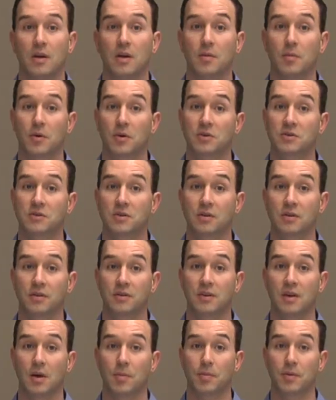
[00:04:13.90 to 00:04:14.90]
Immerse the
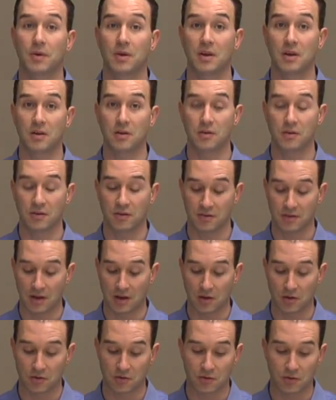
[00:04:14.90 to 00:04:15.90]
tip into the
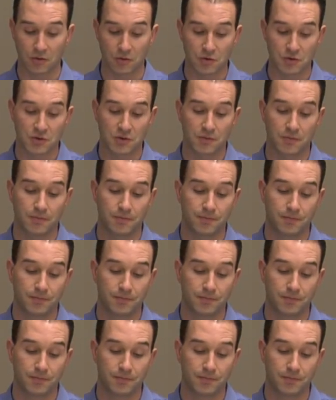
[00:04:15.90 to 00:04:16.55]
standard solution.